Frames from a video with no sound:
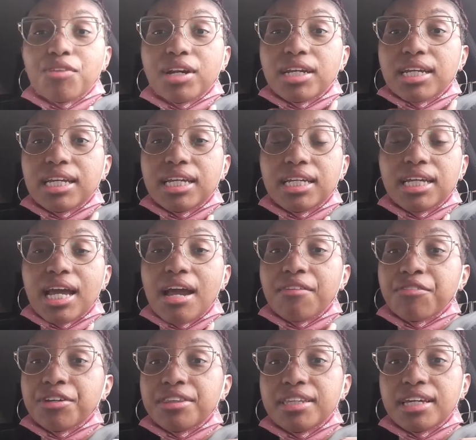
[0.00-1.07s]
ready to eat
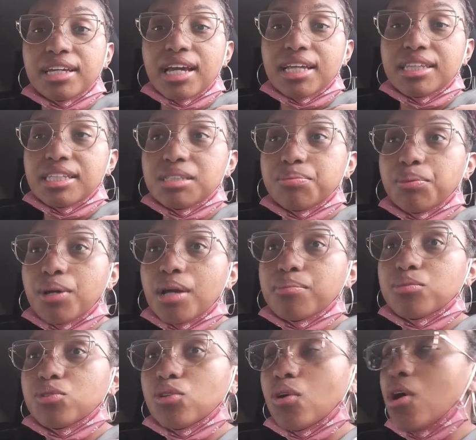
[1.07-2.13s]
everything at this point.
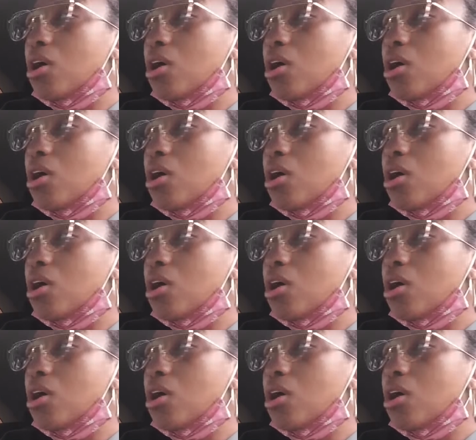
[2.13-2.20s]
I'm so